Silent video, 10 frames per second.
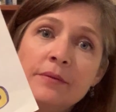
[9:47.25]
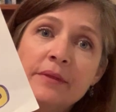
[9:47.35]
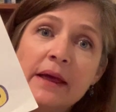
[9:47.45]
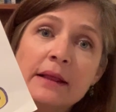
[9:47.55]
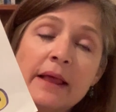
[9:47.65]

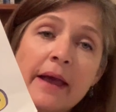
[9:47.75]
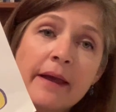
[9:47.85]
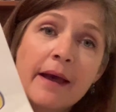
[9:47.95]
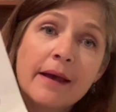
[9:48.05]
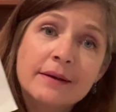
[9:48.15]
They lay
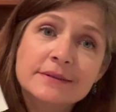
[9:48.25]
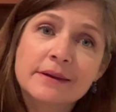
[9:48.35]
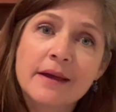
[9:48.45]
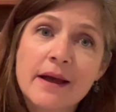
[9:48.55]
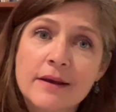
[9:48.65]
eggs
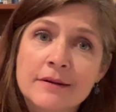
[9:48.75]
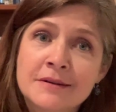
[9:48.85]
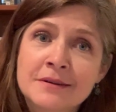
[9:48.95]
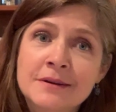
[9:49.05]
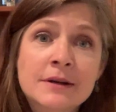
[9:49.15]
again.
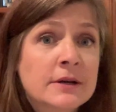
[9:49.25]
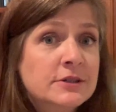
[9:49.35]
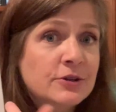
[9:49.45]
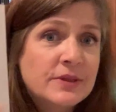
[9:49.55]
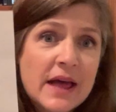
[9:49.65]

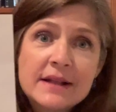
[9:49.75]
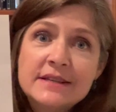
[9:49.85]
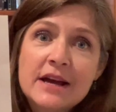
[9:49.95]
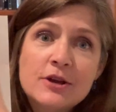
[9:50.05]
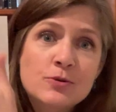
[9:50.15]
So that's
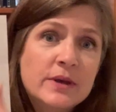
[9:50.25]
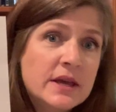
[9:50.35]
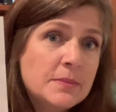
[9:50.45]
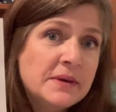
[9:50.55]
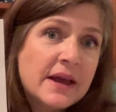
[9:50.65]
how you
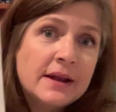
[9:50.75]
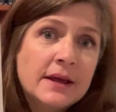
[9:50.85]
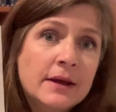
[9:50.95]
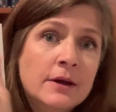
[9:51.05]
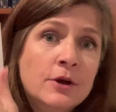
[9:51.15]
keep
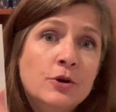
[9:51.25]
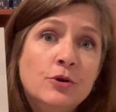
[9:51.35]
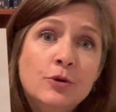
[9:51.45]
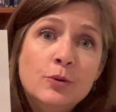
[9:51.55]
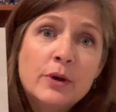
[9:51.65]
getting
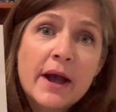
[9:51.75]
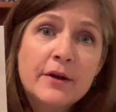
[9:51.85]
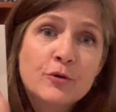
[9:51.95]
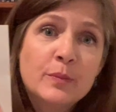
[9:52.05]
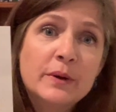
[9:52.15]
new
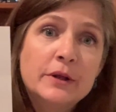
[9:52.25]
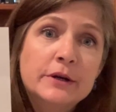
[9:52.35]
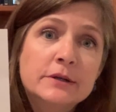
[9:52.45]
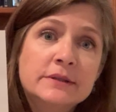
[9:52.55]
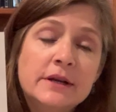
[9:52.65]

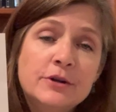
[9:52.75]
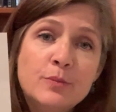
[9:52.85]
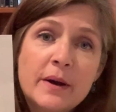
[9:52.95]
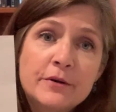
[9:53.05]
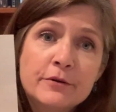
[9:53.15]
caterpillars and new
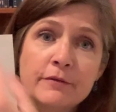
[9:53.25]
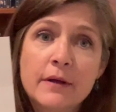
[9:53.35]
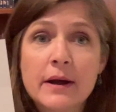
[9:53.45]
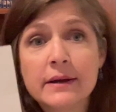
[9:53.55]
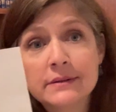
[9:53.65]

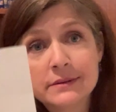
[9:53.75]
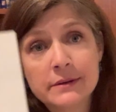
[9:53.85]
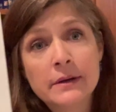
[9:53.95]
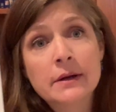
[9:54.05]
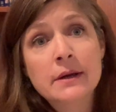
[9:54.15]
butterflies.
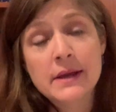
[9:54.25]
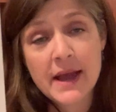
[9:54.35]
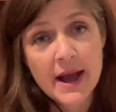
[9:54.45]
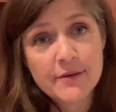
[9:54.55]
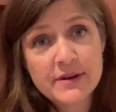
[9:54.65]
You
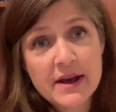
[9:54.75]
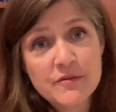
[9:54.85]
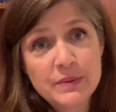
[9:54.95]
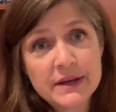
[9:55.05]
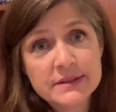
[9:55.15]
have to
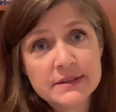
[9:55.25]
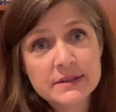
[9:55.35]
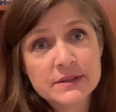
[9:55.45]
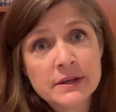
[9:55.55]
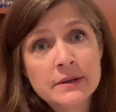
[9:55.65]
have
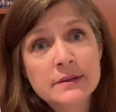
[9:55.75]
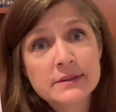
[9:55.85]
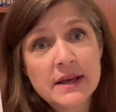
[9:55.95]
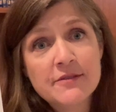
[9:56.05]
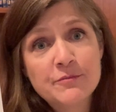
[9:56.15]
places,
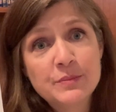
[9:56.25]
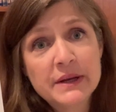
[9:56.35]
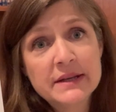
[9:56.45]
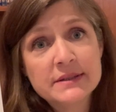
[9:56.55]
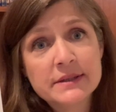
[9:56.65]
safe
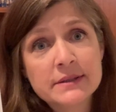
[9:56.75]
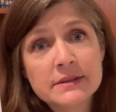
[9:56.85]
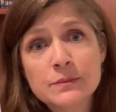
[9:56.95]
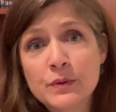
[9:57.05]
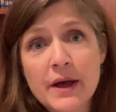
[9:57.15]

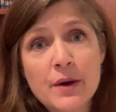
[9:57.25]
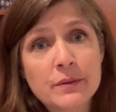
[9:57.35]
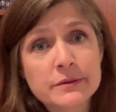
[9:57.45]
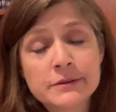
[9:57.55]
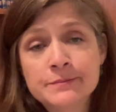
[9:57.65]
places, without